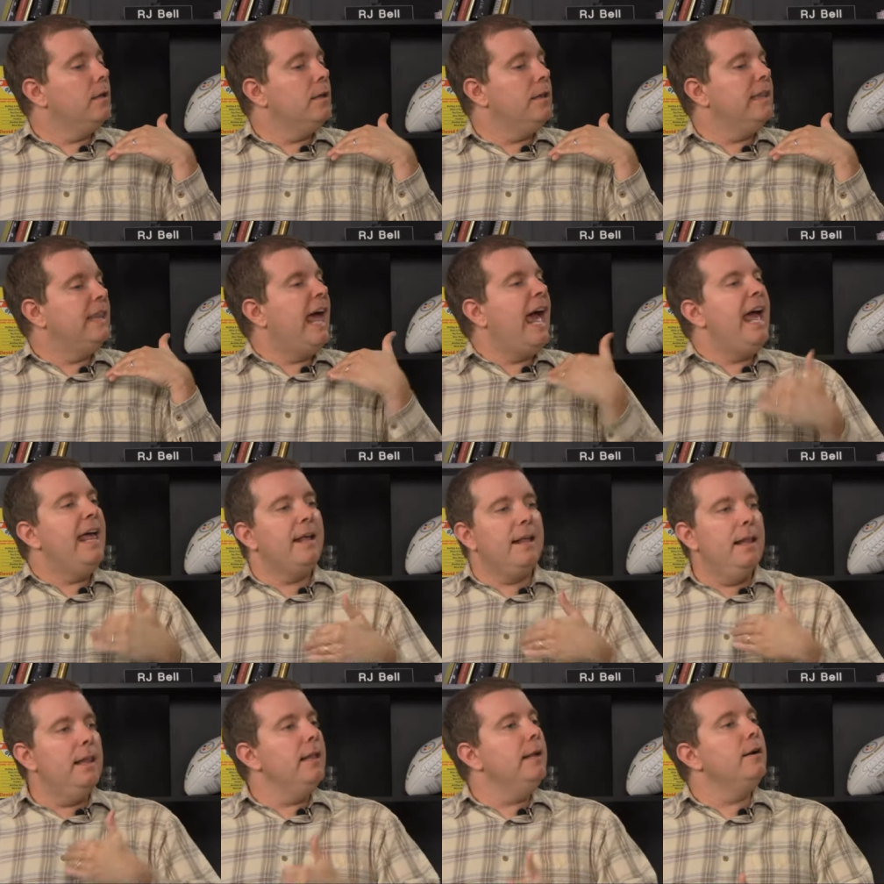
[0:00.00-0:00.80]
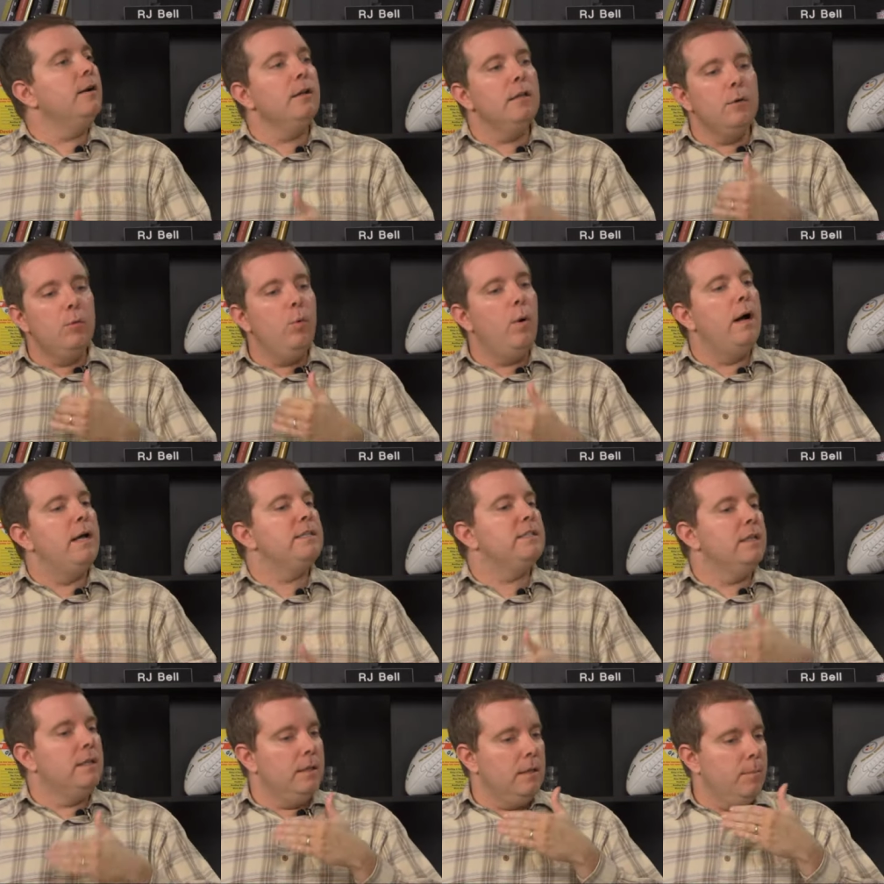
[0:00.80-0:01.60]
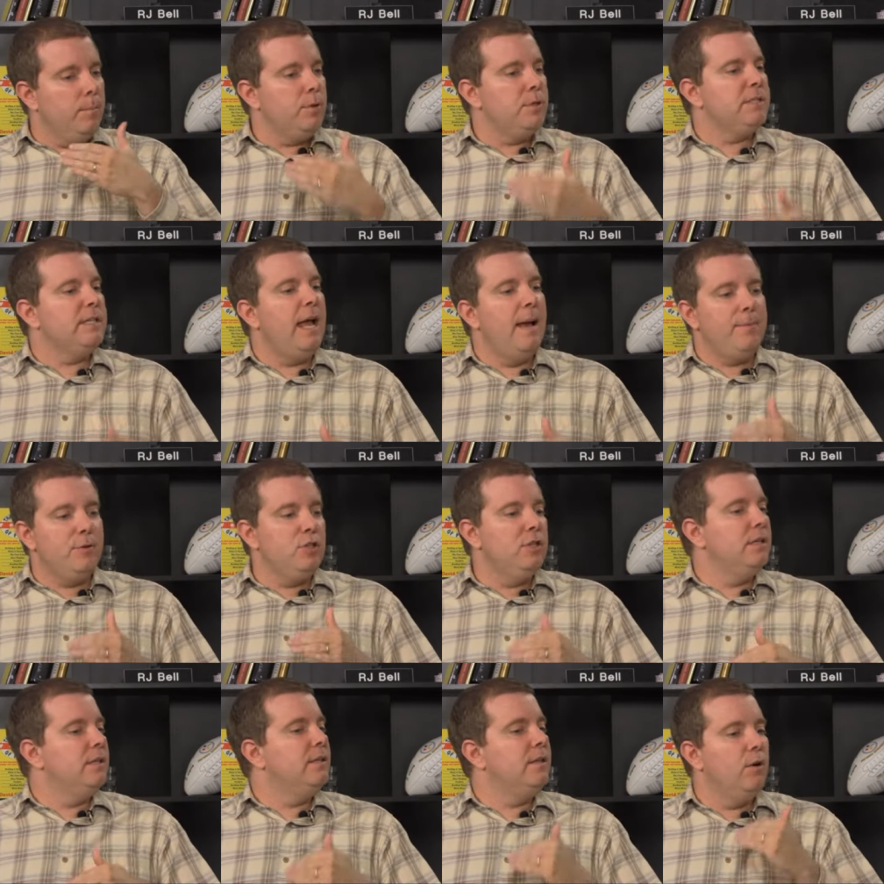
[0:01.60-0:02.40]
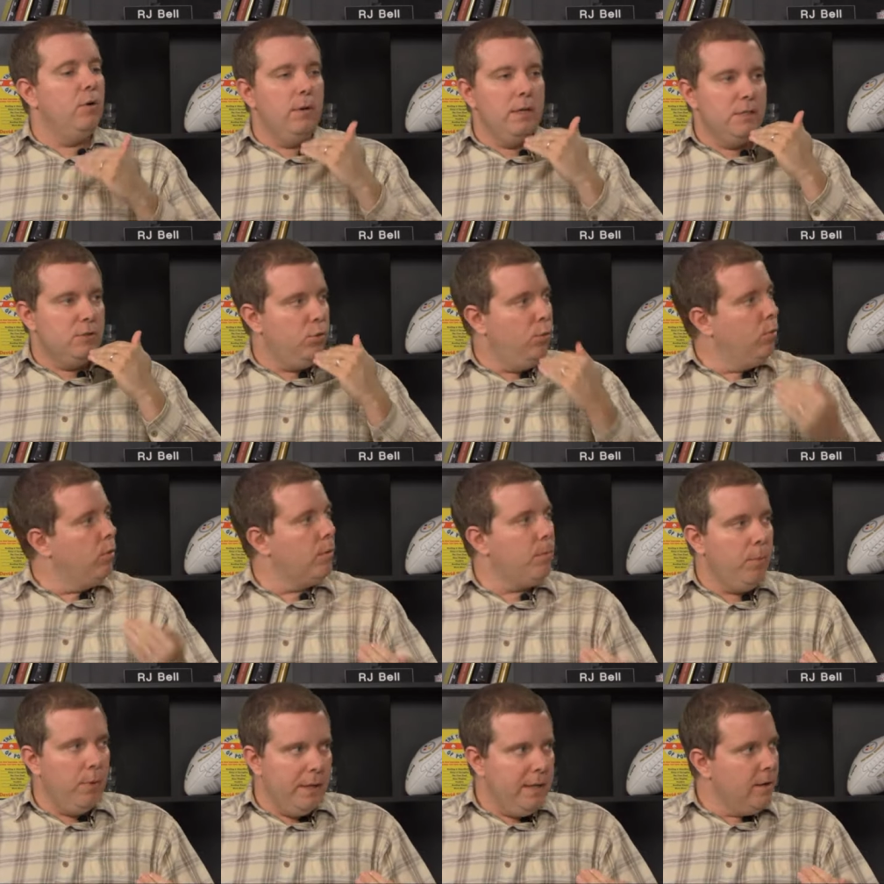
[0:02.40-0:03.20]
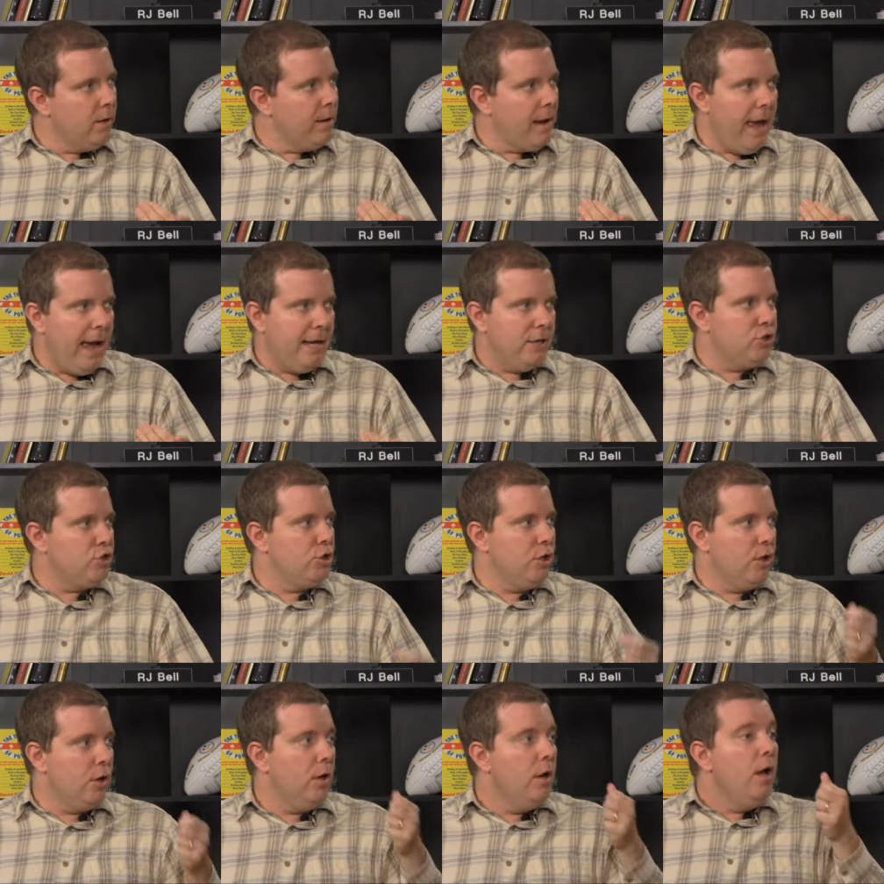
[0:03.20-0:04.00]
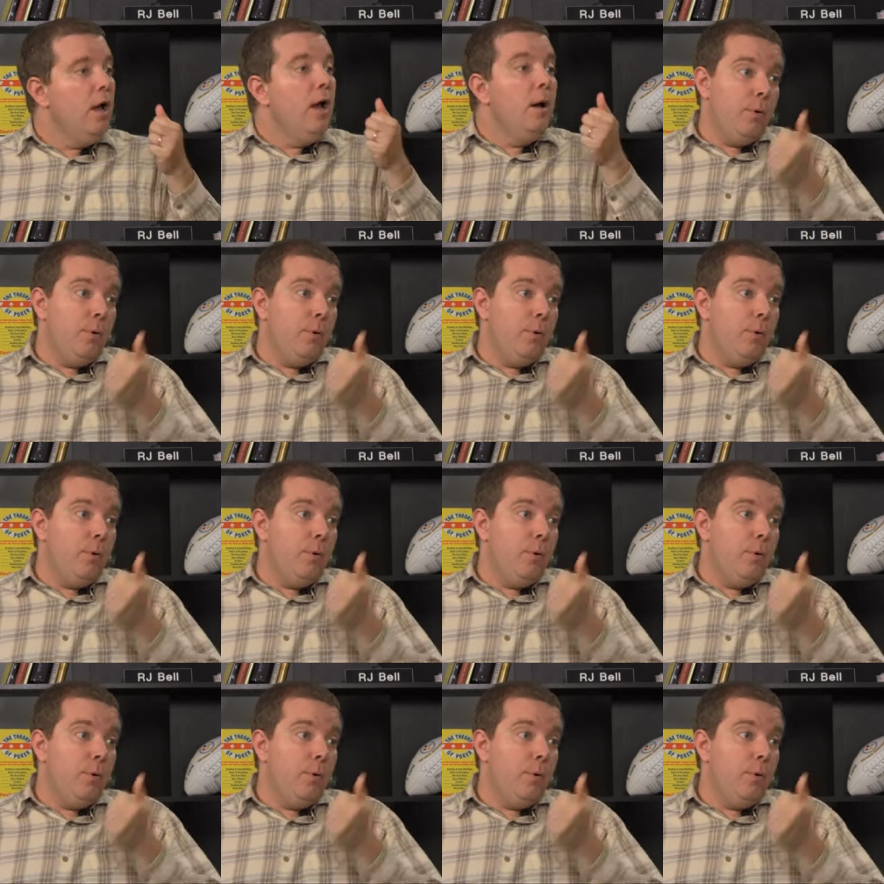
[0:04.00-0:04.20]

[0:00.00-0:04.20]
That clearly wasn't the perception until his horrible year last year.